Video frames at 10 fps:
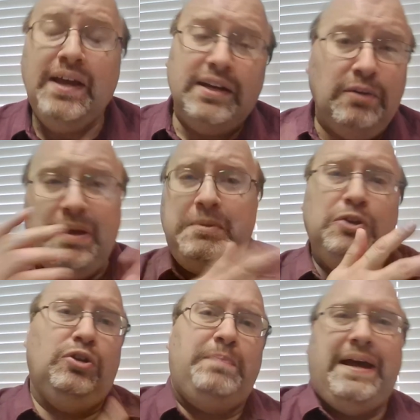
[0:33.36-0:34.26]
Now, maybe
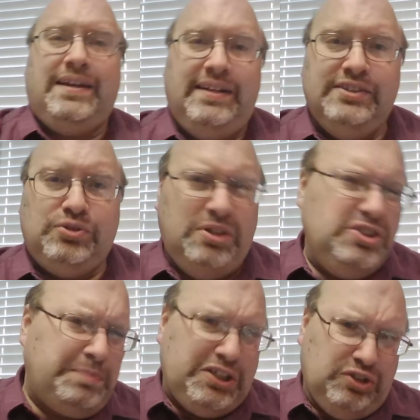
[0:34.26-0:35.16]
you look back at history,
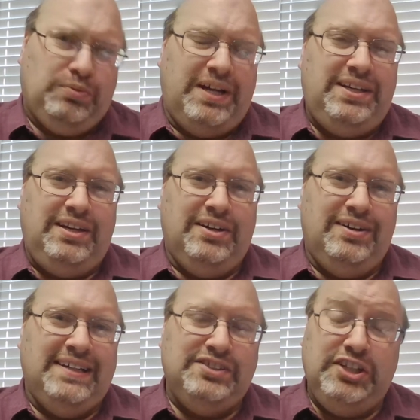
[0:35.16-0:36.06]
especially right here,
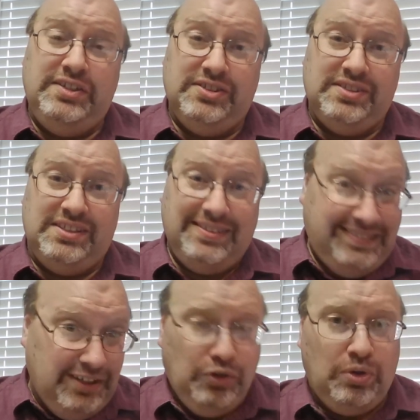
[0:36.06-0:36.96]
as Jesus is
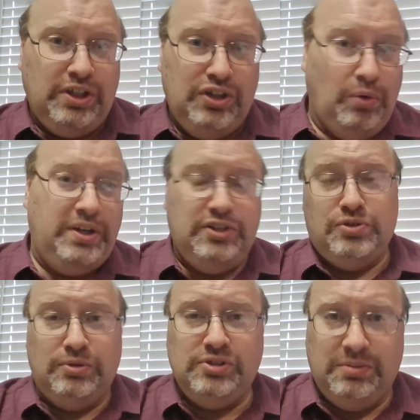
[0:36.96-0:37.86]
literally going to
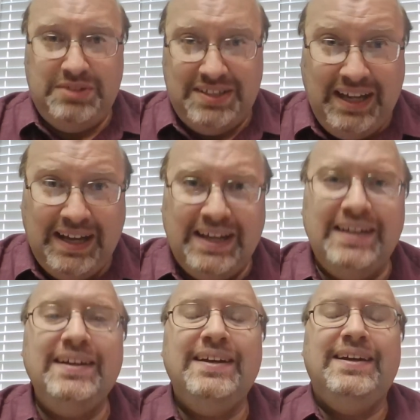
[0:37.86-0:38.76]
Jerusalem to
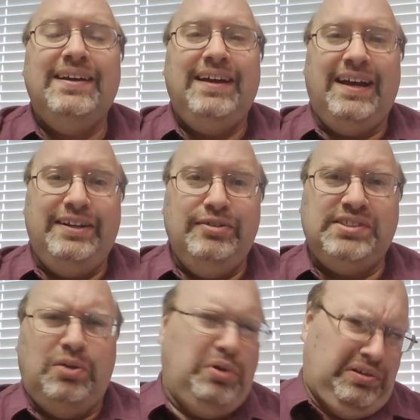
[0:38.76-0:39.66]
die, and you
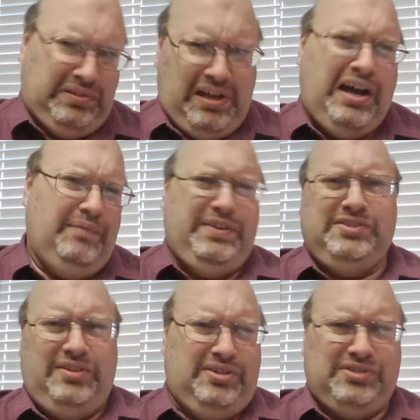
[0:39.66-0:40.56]
say, well,
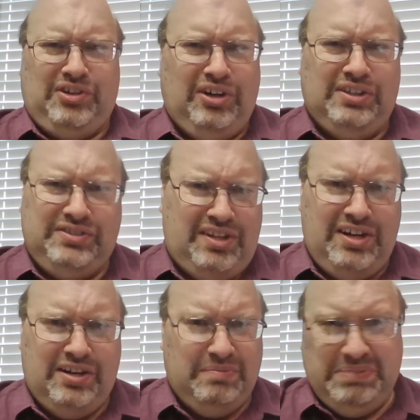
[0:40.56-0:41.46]
obviously there's a cost
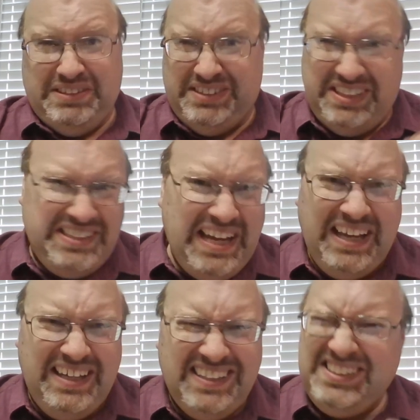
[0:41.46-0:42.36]
there, but
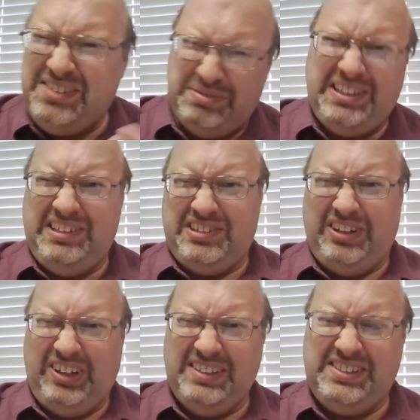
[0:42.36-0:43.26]
today, is there really a
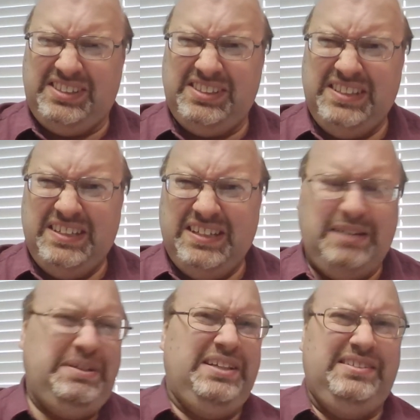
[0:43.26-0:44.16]
cost? I
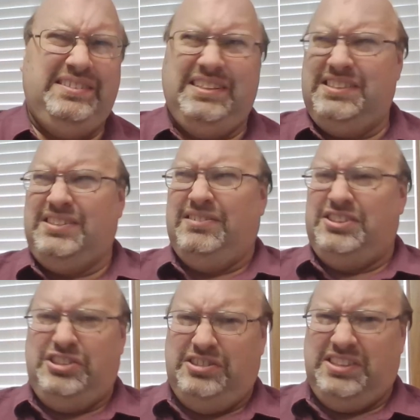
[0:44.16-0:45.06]
mean, you just go to
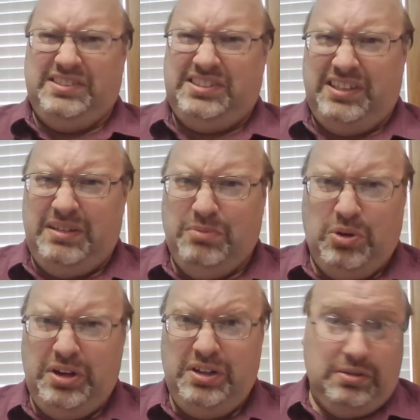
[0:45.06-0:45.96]
church on Sunday
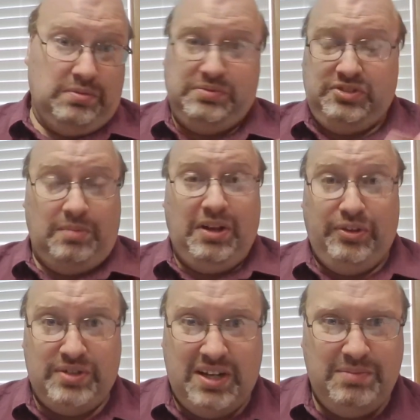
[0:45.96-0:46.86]
morning or some
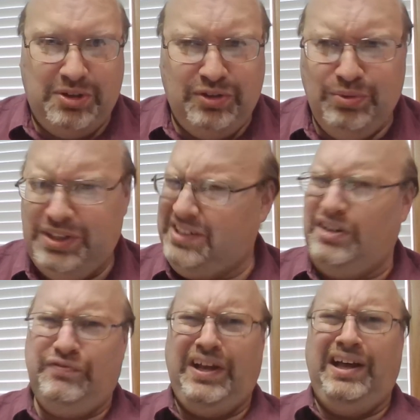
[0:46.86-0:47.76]
other time during the week, and
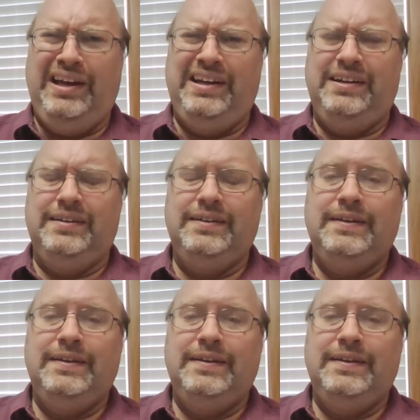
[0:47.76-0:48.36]
you're fine.